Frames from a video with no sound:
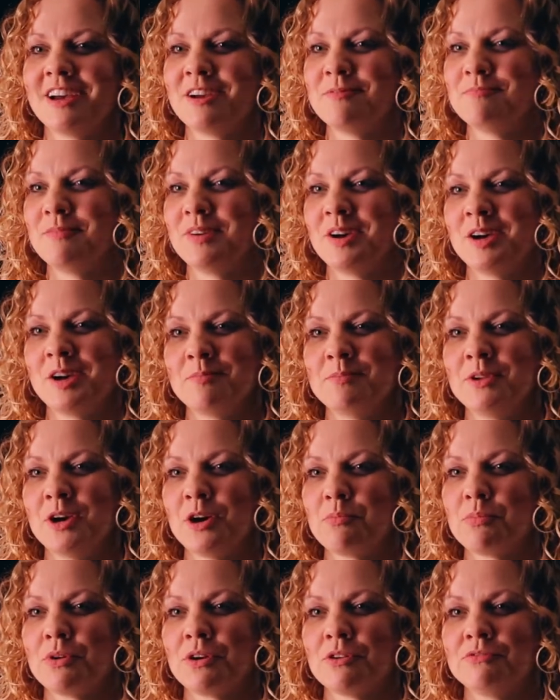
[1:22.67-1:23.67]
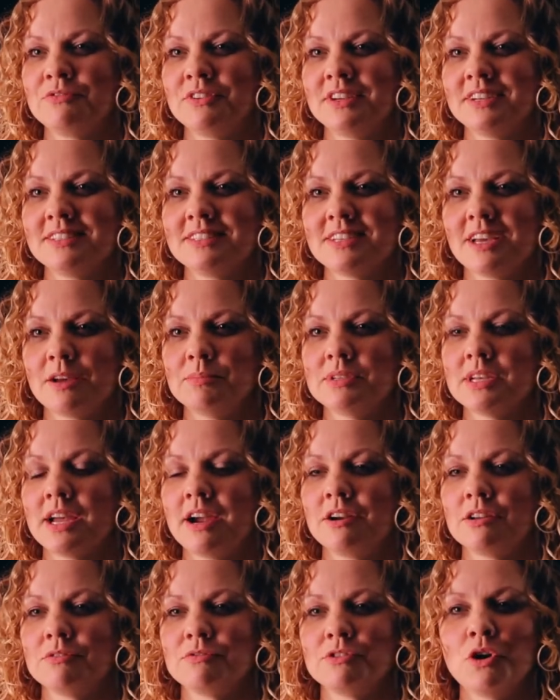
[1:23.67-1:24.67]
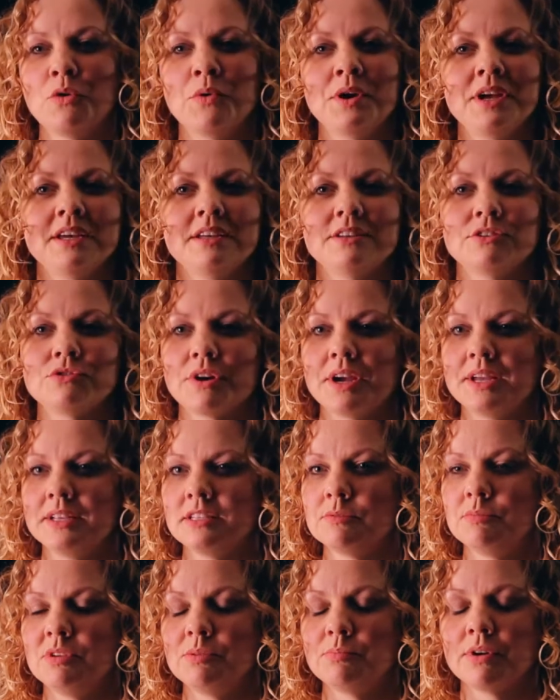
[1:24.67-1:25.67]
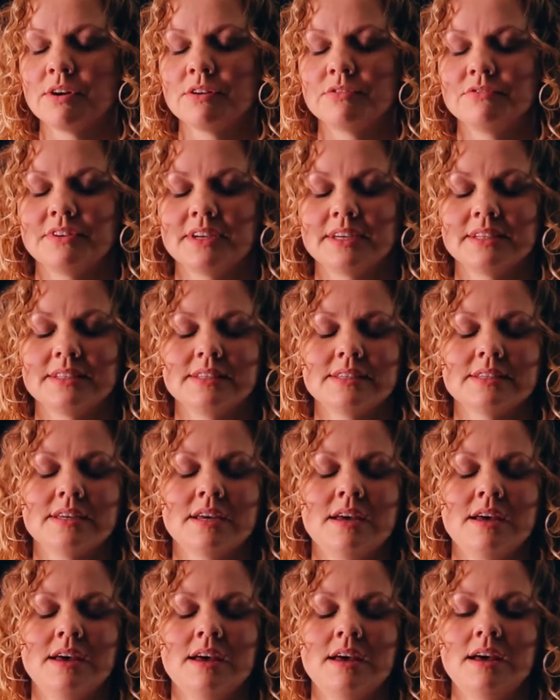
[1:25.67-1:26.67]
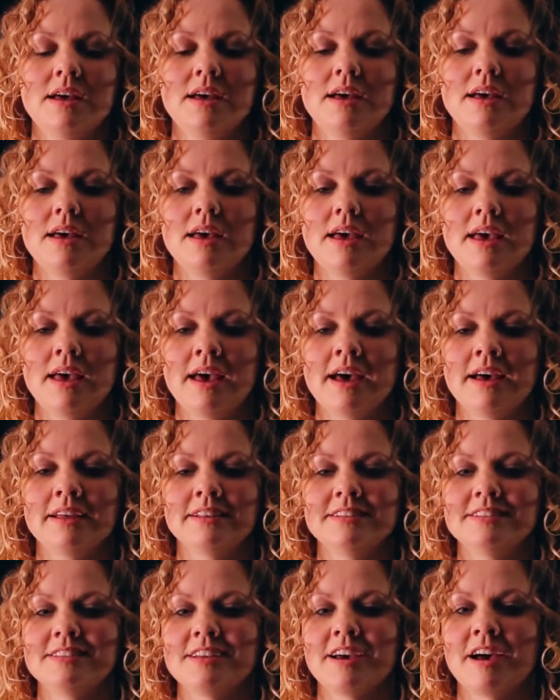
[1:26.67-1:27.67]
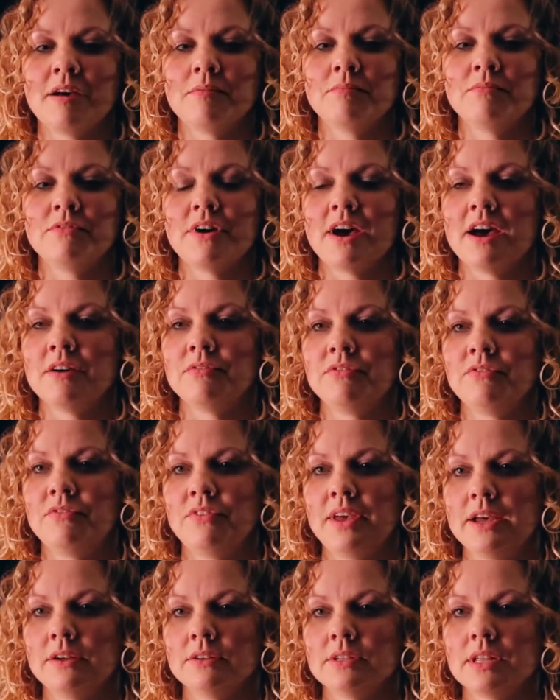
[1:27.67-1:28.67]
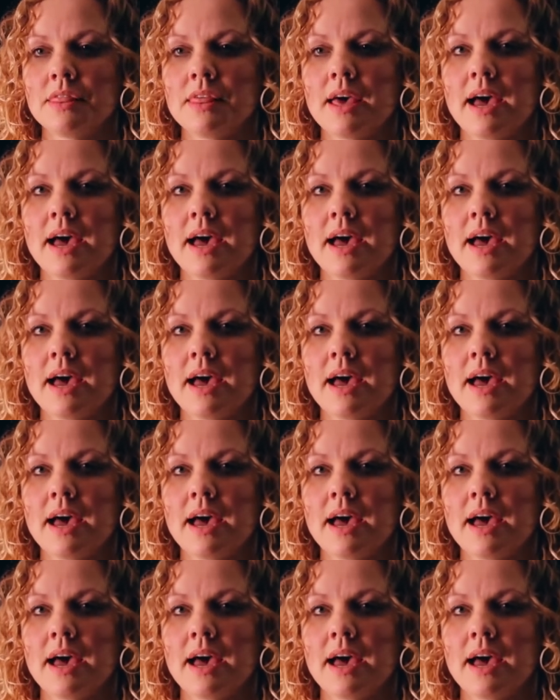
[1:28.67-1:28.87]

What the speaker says: I'm not perfect. I'm tired of going and trying to be perfect, and I've failed at